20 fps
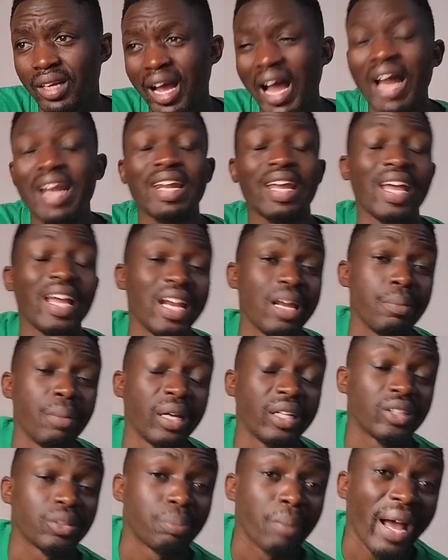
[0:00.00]
an
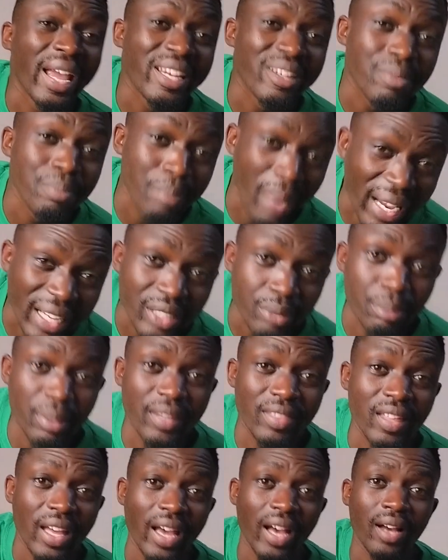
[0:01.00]
element might
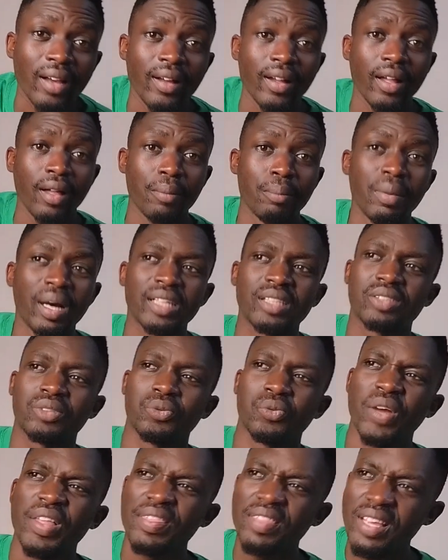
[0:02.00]
be there, but
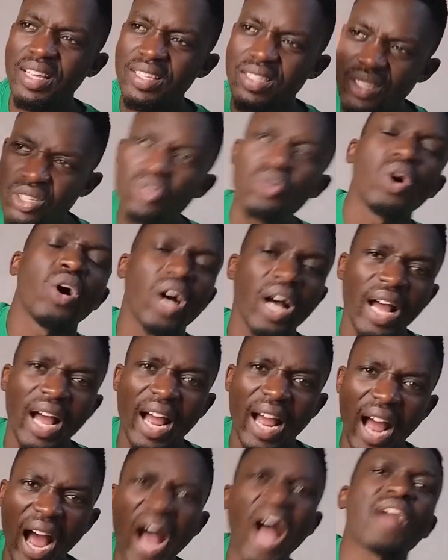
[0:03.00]
when there is no
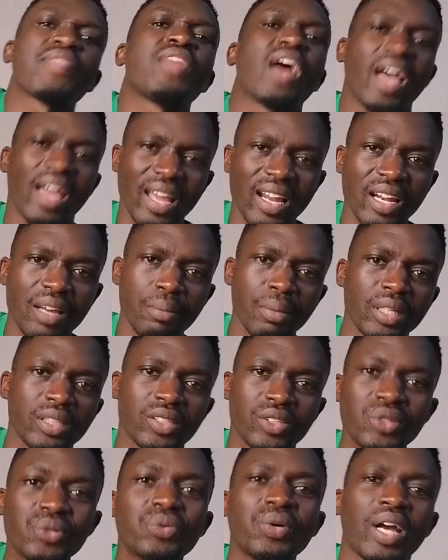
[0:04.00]
other
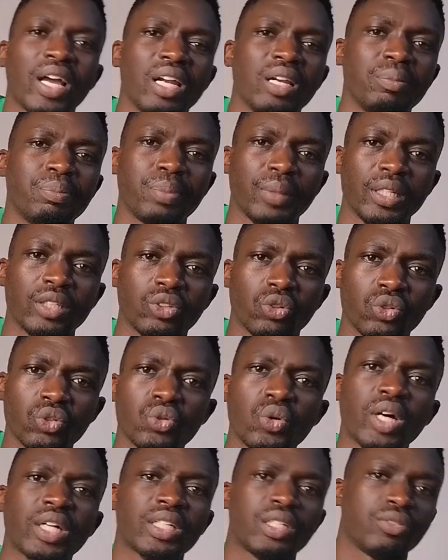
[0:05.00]
elements to help it or
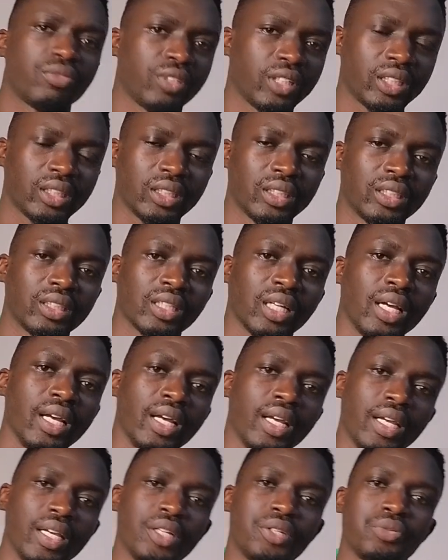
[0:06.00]
to activate it,
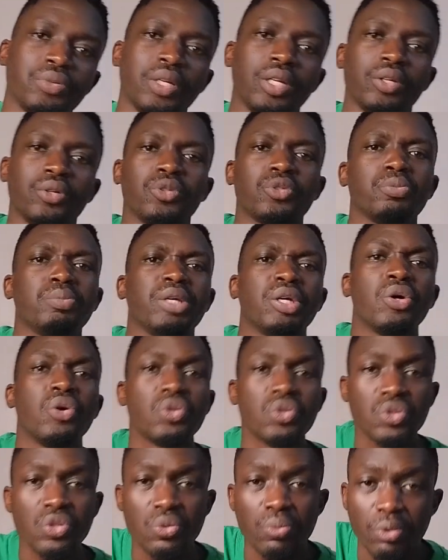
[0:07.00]
it will not be
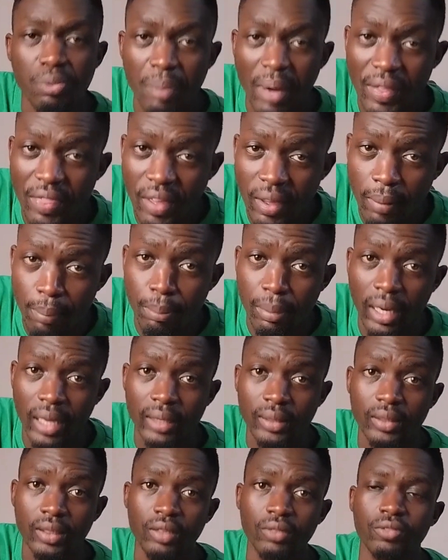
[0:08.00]
consumed by the
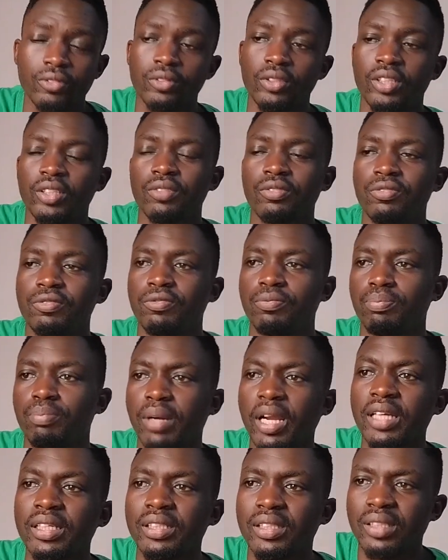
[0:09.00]
plant. If you give
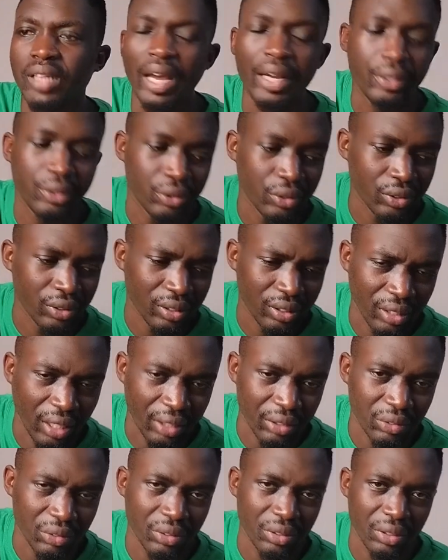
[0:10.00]
plant
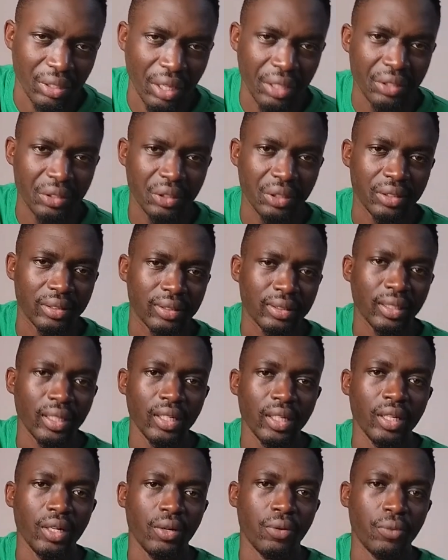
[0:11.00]
nitrates,
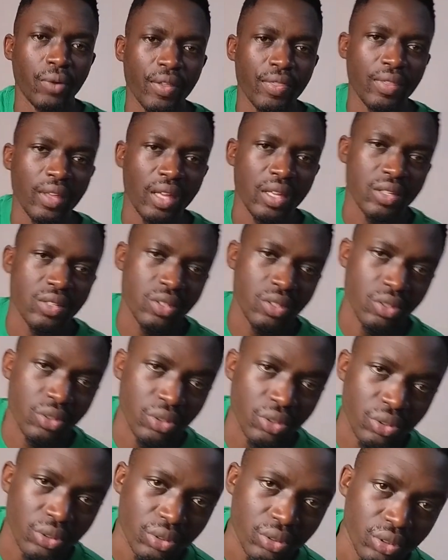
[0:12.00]
when there is
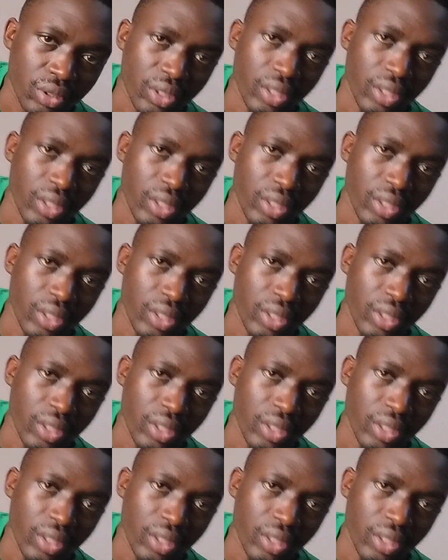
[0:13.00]
no